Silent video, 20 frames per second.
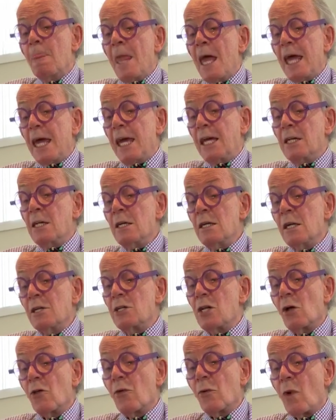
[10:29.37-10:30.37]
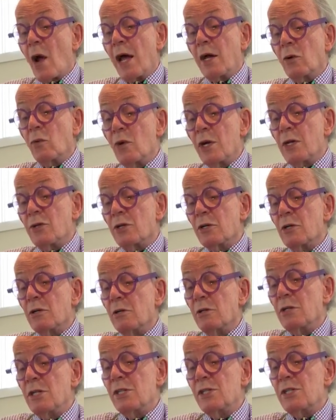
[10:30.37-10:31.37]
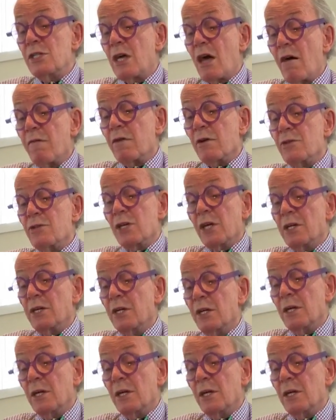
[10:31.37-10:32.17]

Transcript: hidden until the right reader discovers it.